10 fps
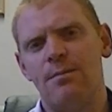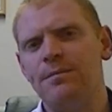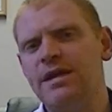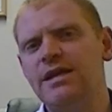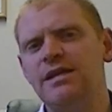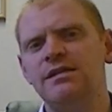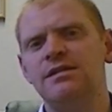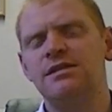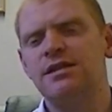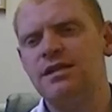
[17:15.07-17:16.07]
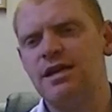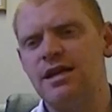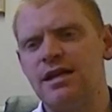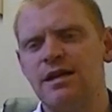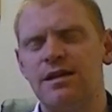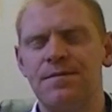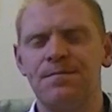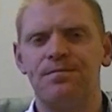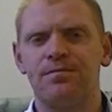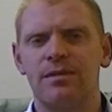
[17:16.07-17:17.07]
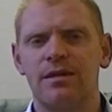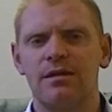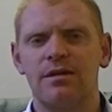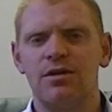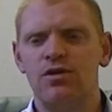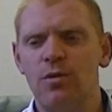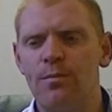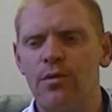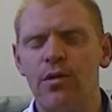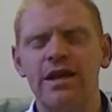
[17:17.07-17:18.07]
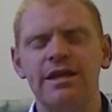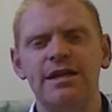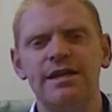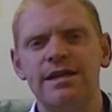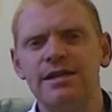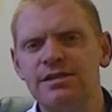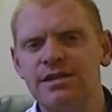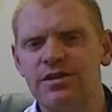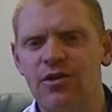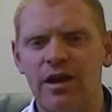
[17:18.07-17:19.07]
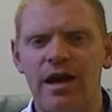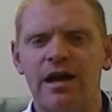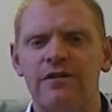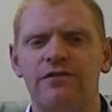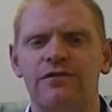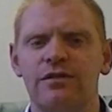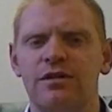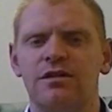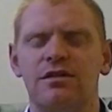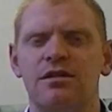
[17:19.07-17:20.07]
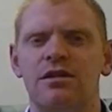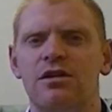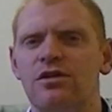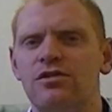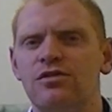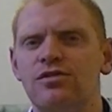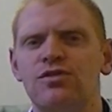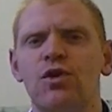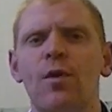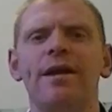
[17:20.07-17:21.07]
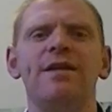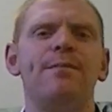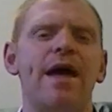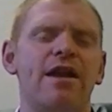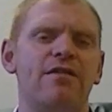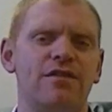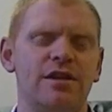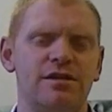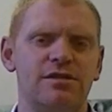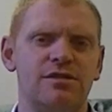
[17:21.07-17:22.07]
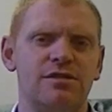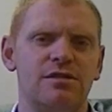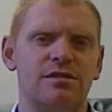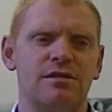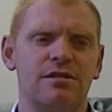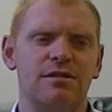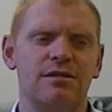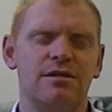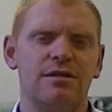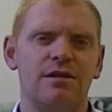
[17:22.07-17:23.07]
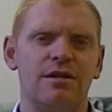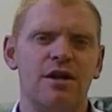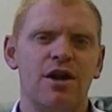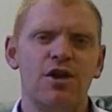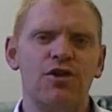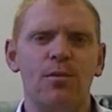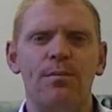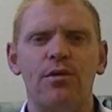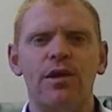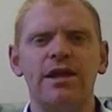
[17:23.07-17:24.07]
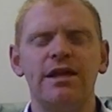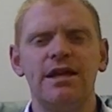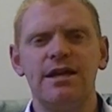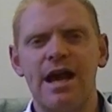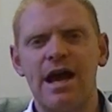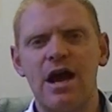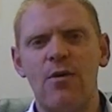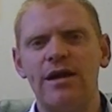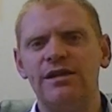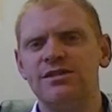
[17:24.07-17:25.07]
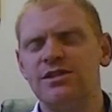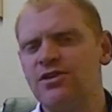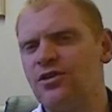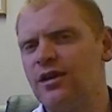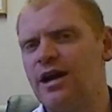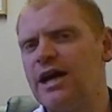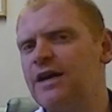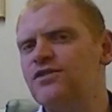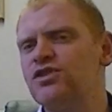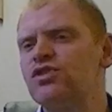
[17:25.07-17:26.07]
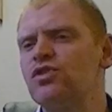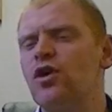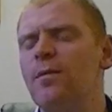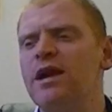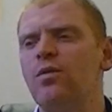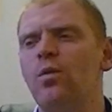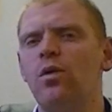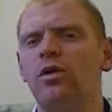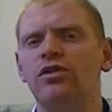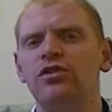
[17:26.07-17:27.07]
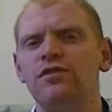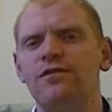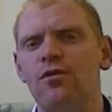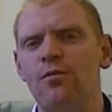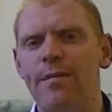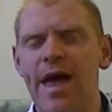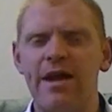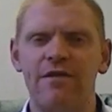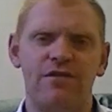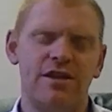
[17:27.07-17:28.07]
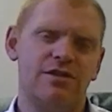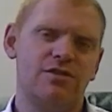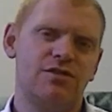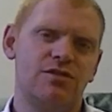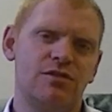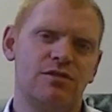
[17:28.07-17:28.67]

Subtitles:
means today you're bringing into your life so many benefits. You're bringing now into your life so many wonderful benefits.